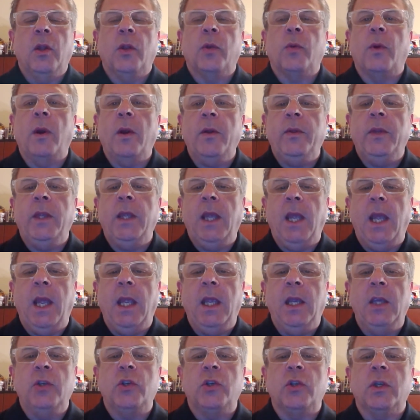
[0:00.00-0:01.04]
Throughout the
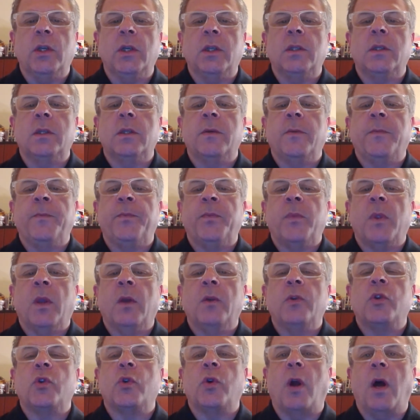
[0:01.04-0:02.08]
ages,
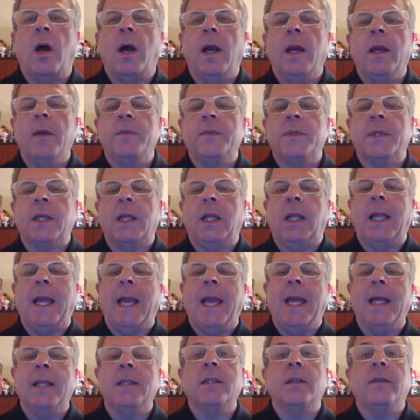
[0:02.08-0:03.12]
tribes,
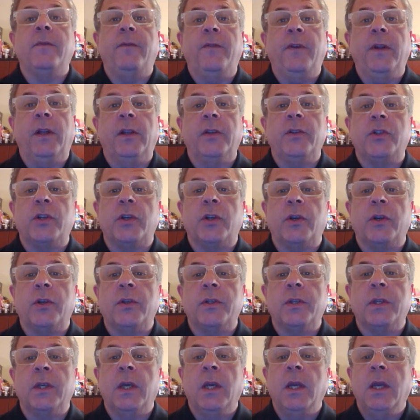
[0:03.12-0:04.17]
clans, and
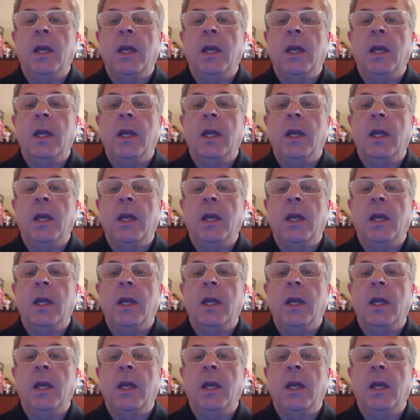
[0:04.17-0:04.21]
villagers